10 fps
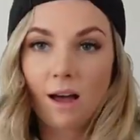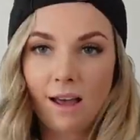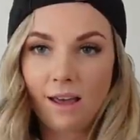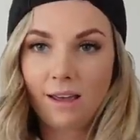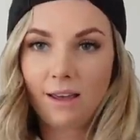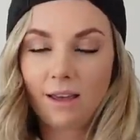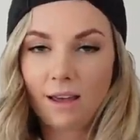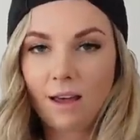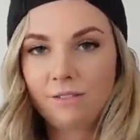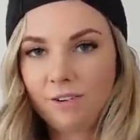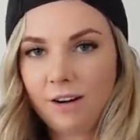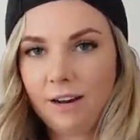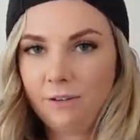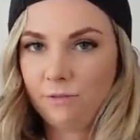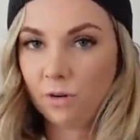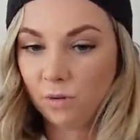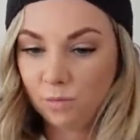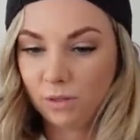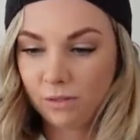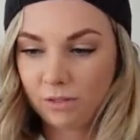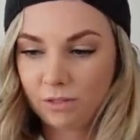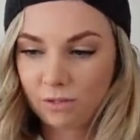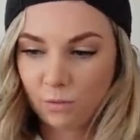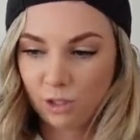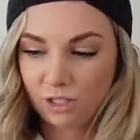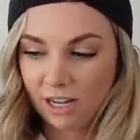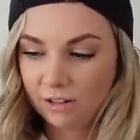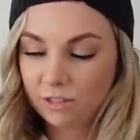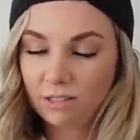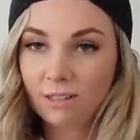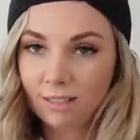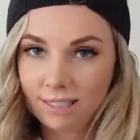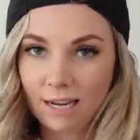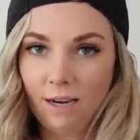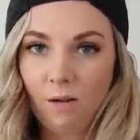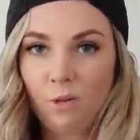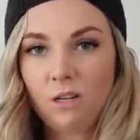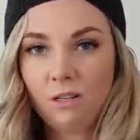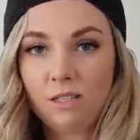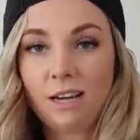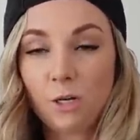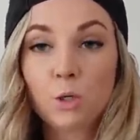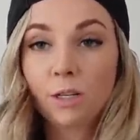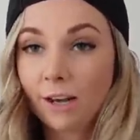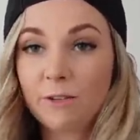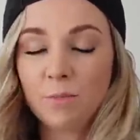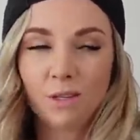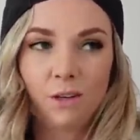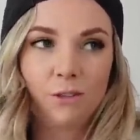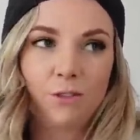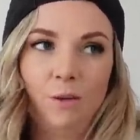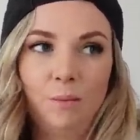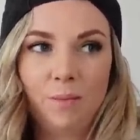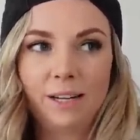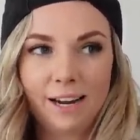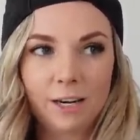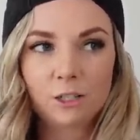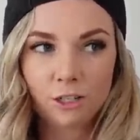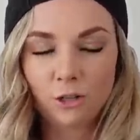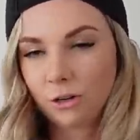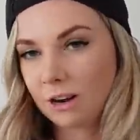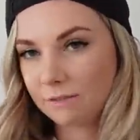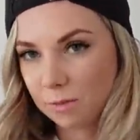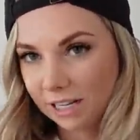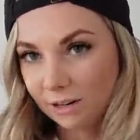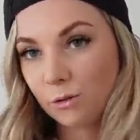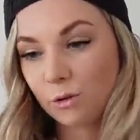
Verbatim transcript: I have run out of notebooks which sounds insane because I usually have a million of them, but I actually don't have a plain